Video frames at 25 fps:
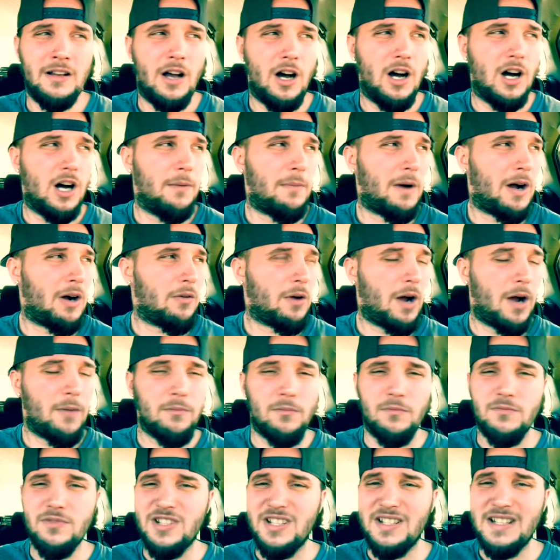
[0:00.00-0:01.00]
Um, I,
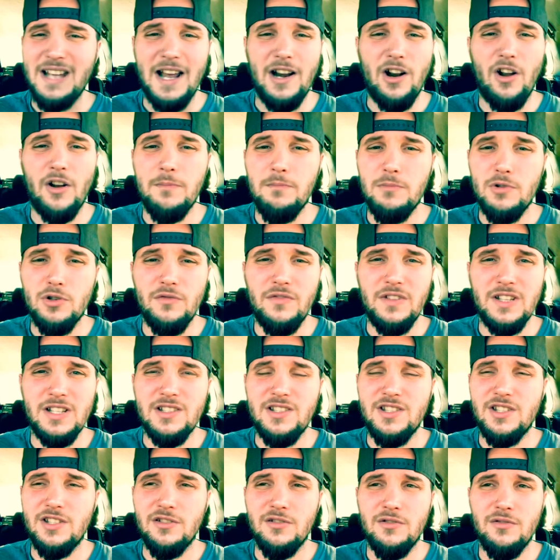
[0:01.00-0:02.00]
am set on moving
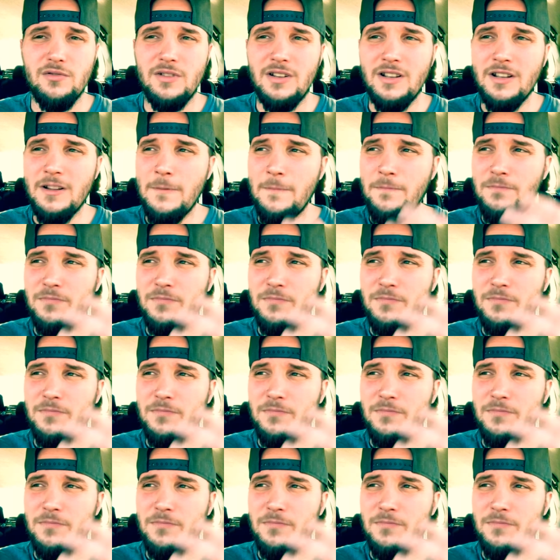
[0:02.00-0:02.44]
soon.